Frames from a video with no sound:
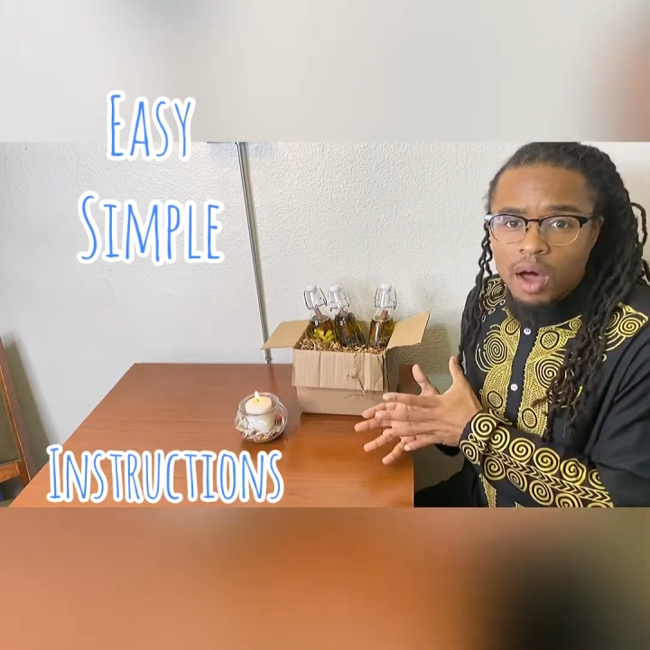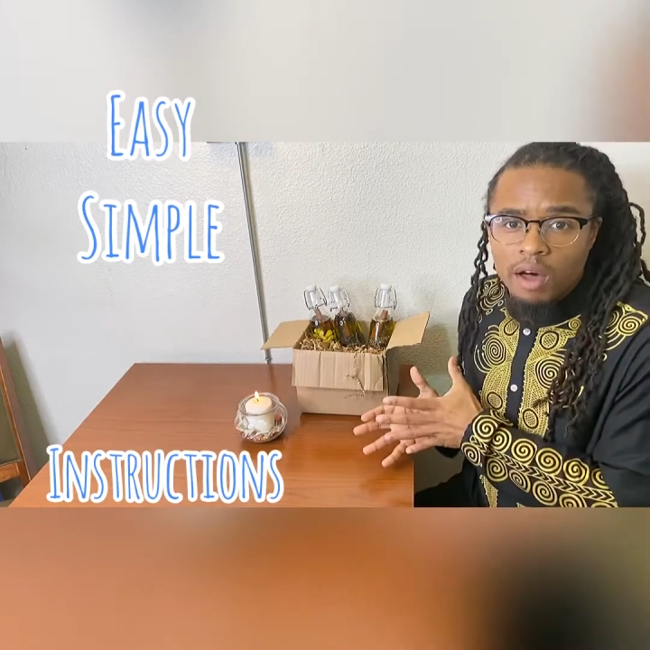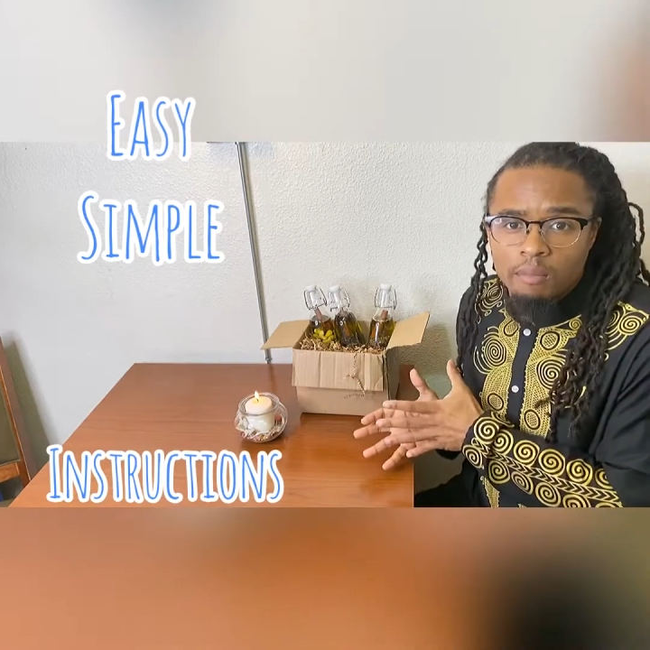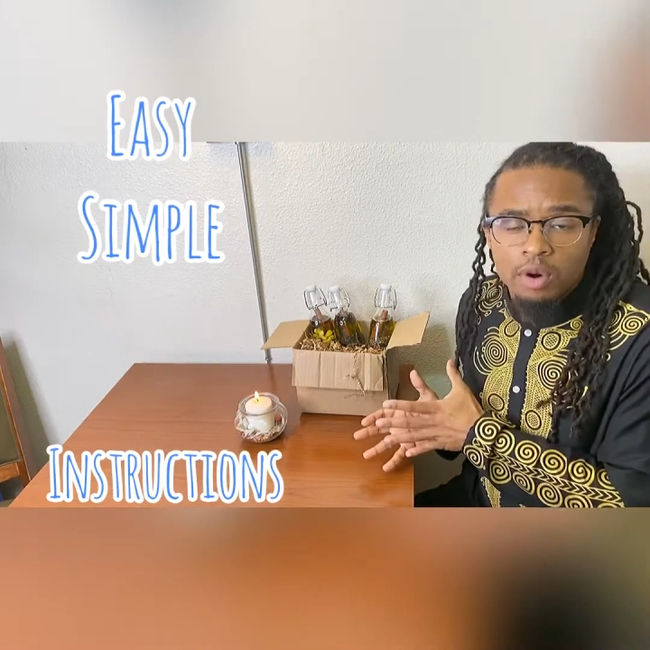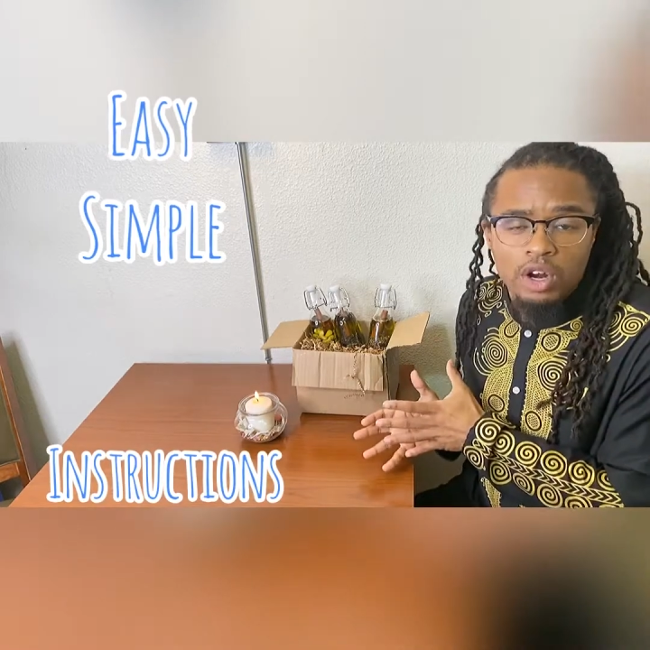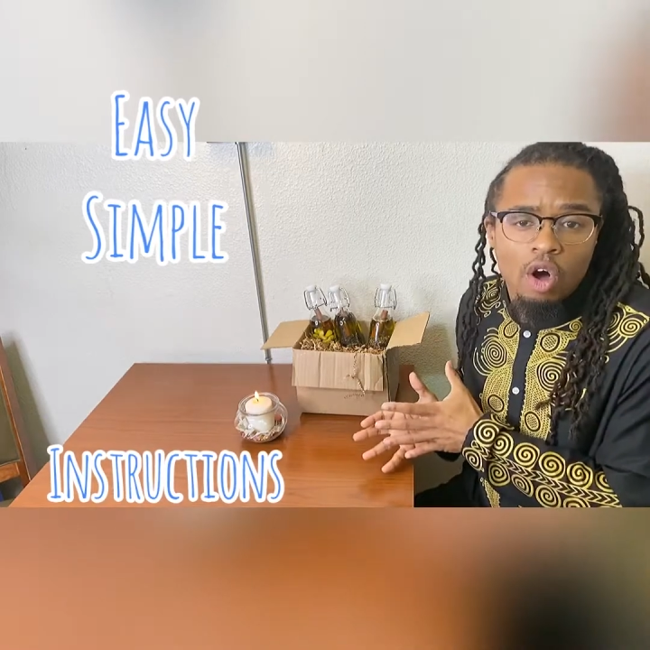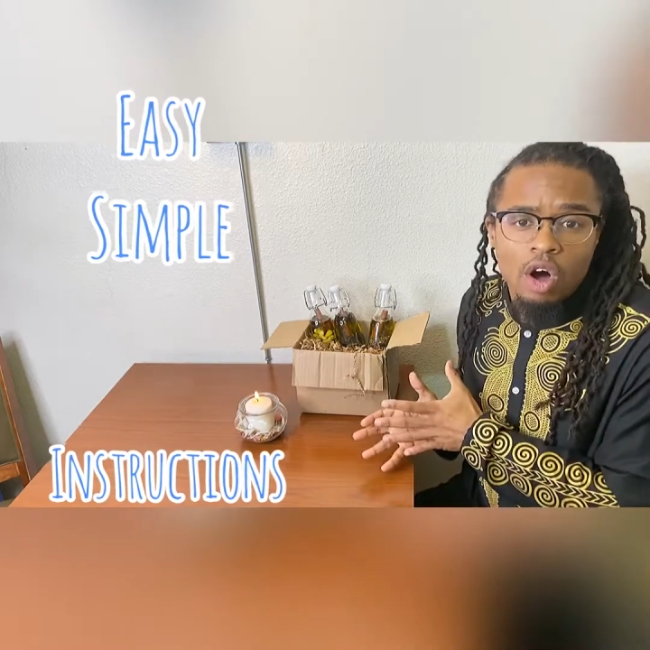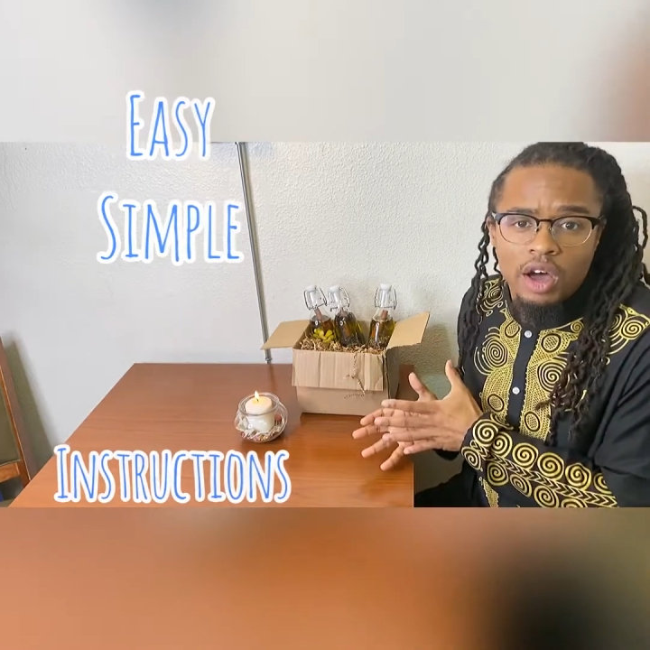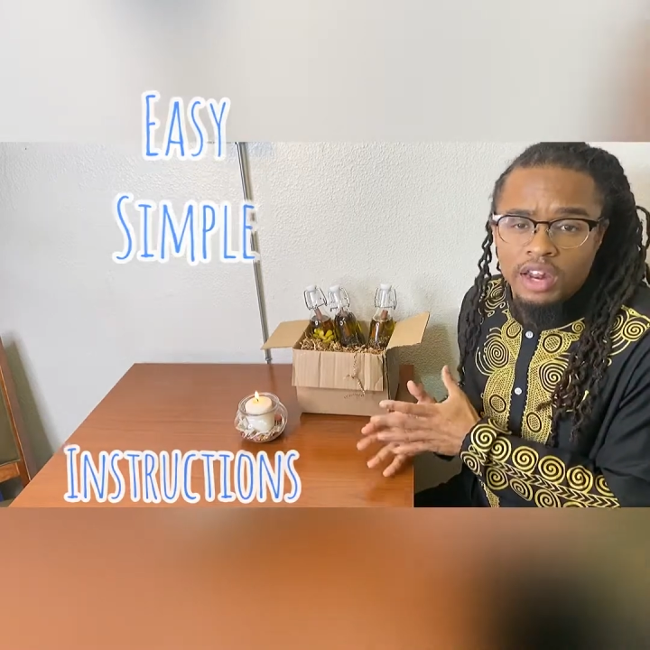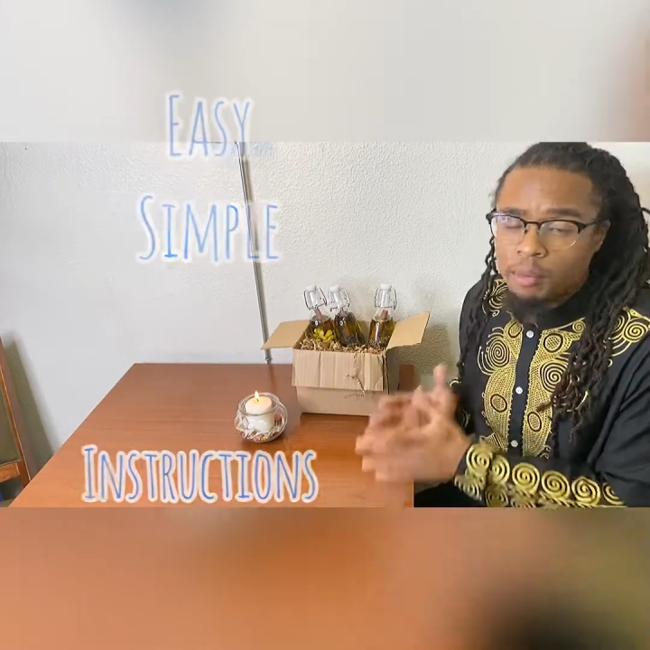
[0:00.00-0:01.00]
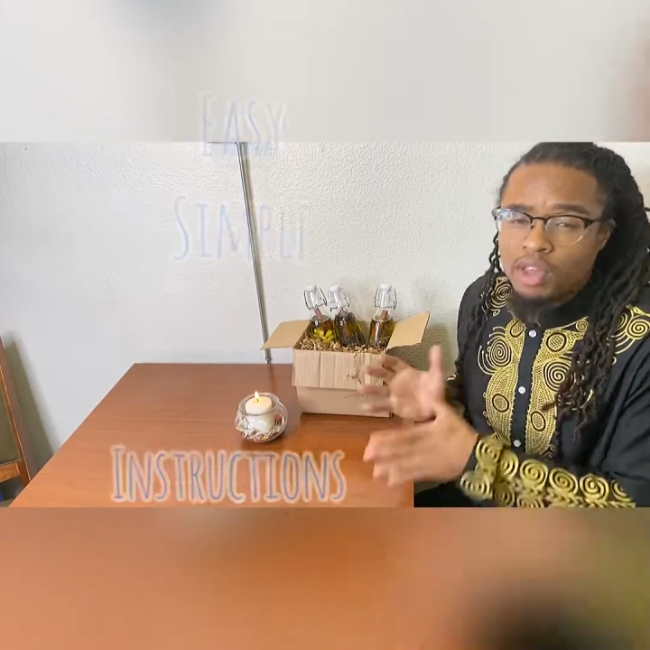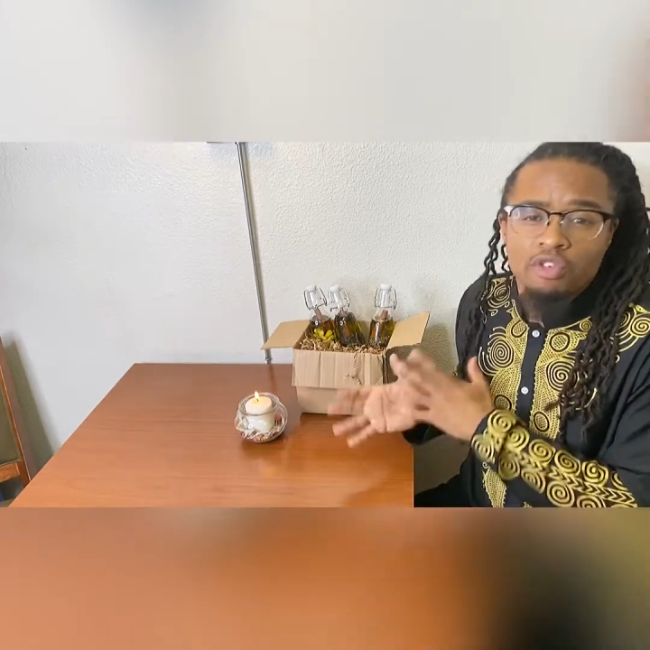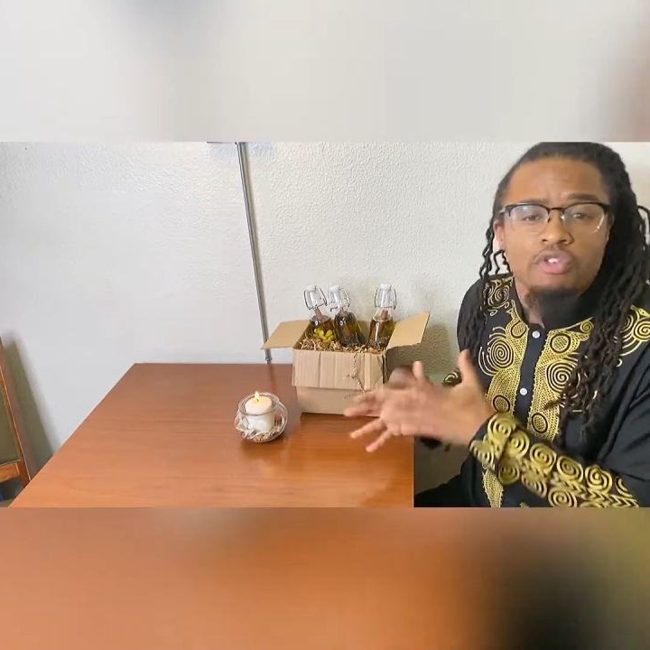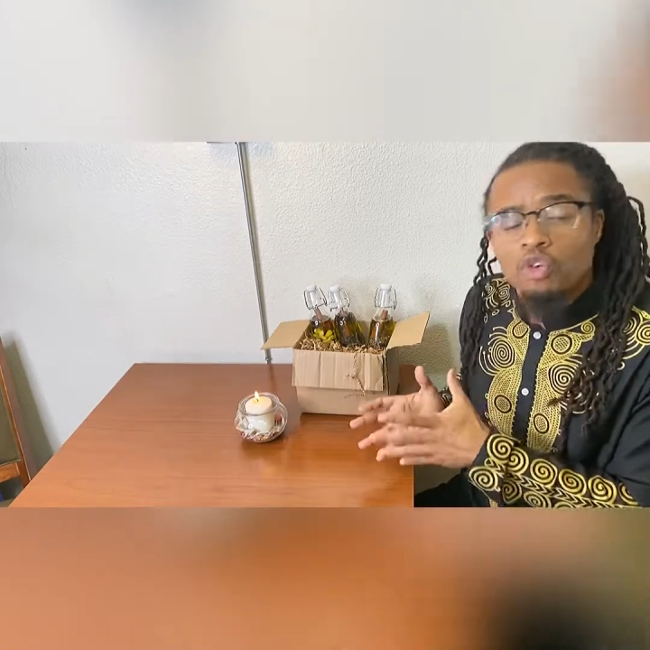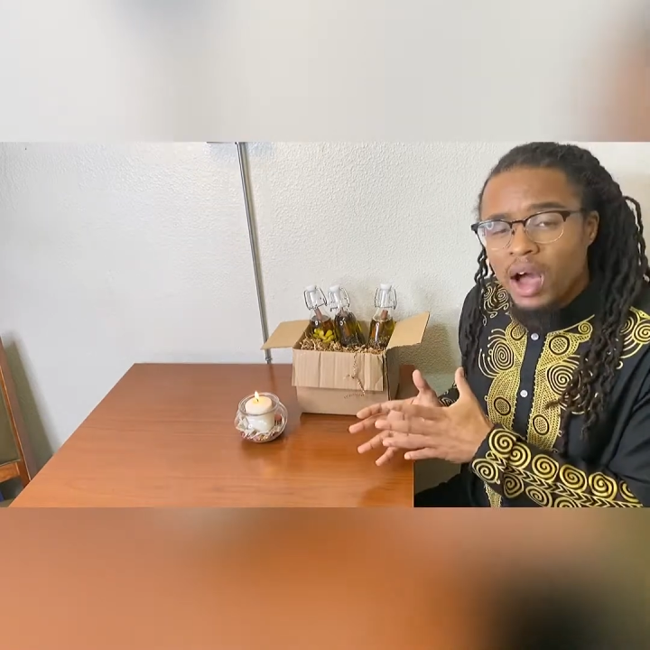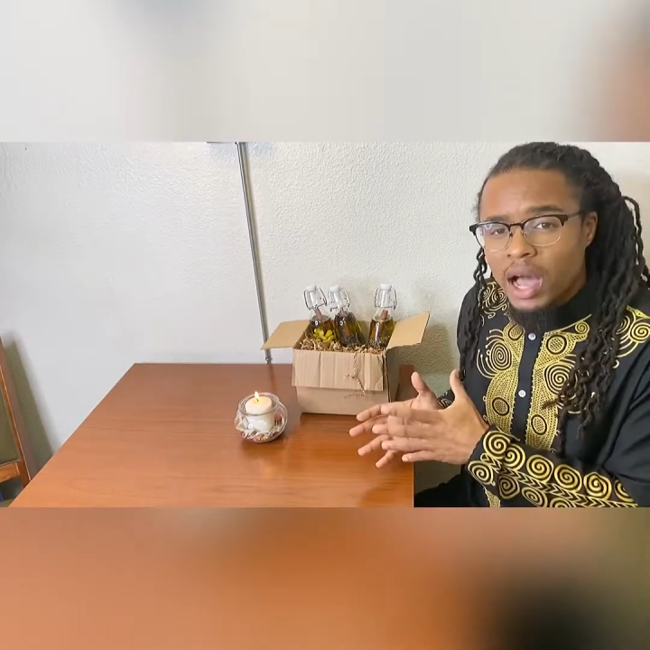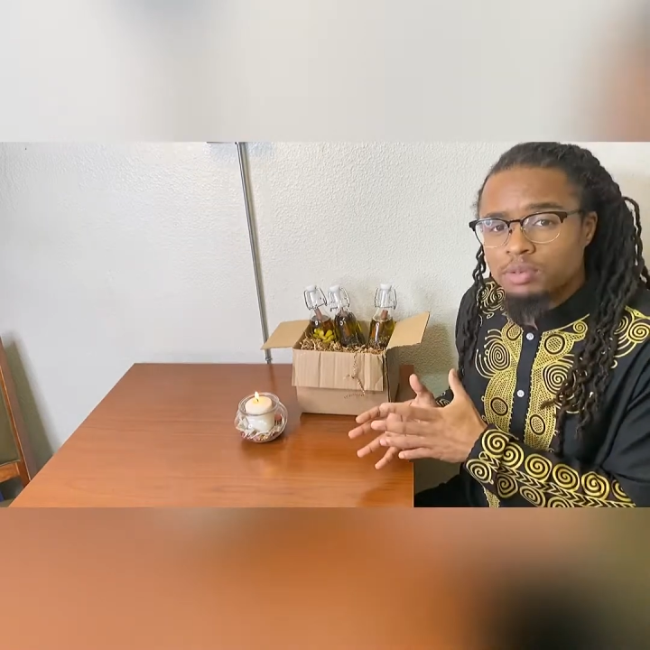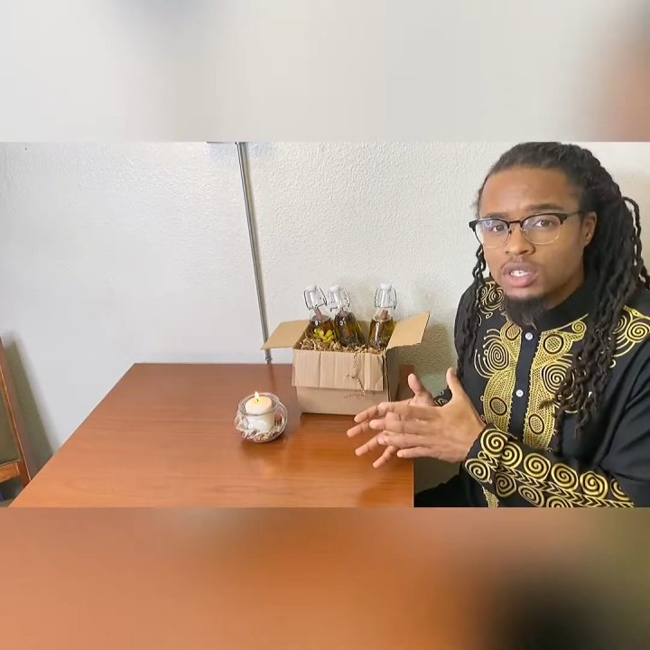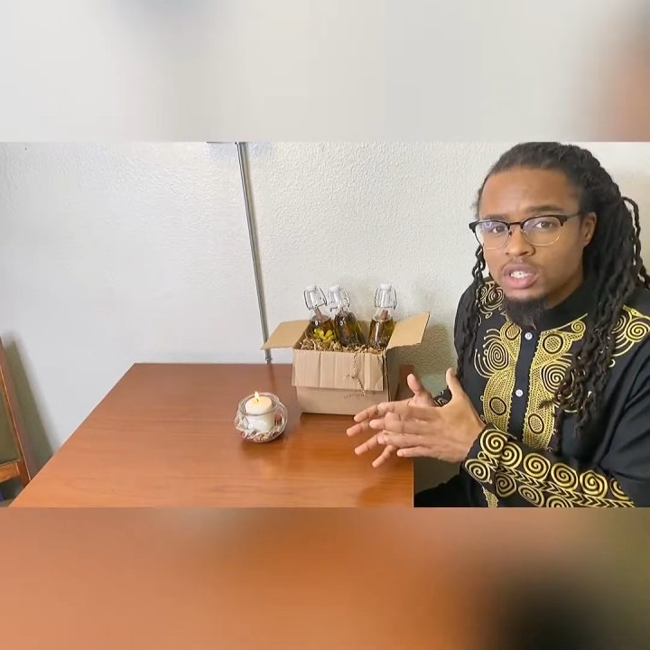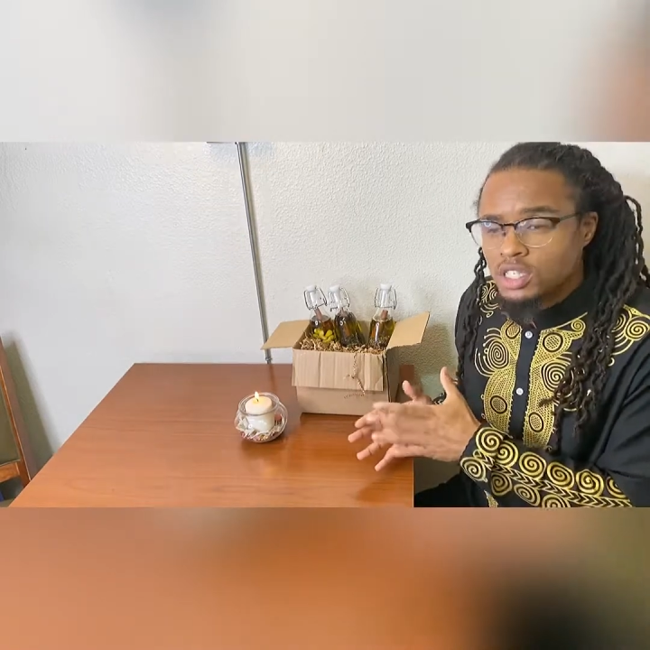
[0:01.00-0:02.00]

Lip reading: put on. I'm gonna give you a few options,